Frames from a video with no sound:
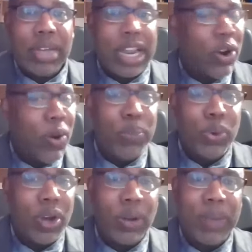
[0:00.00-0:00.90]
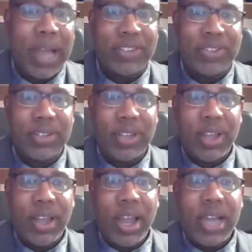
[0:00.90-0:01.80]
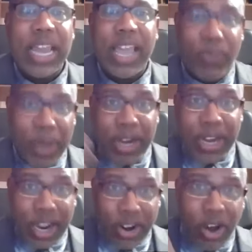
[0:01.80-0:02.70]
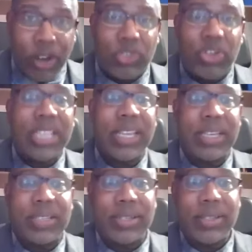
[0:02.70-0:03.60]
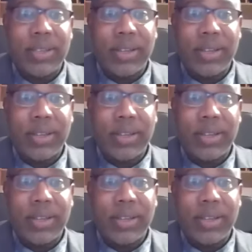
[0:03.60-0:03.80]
They don't put on pants. They wear their long dresses.